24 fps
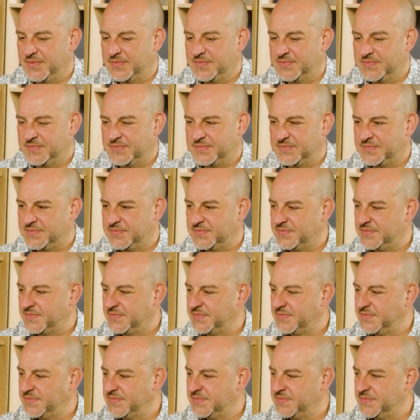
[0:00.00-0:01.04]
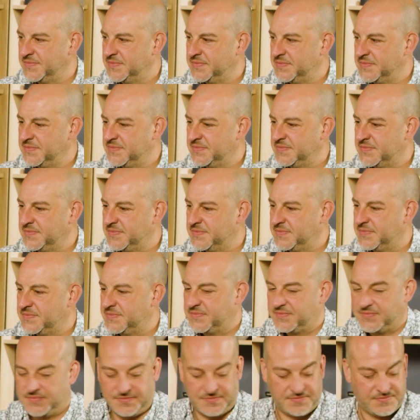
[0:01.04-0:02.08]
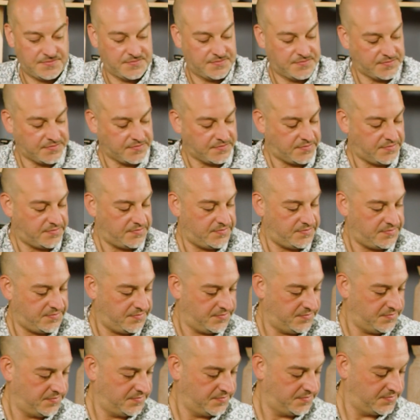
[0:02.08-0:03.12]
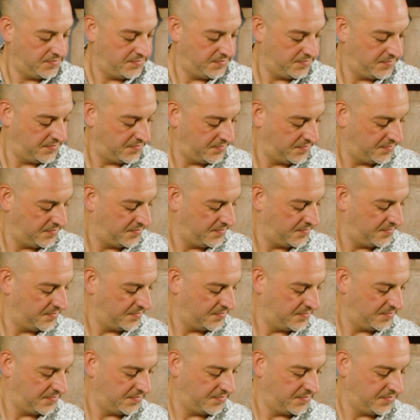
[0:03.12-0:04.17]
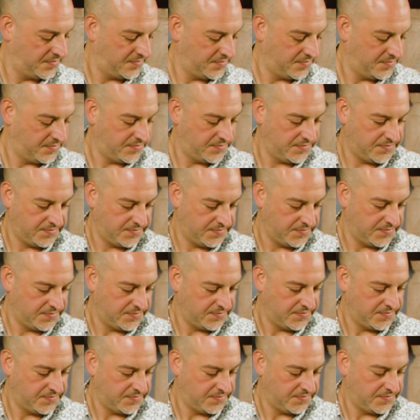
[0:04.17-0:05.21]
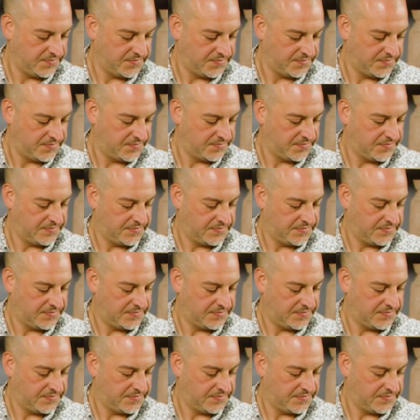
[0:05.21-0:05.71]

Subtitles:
No words are spoken by the person on screen.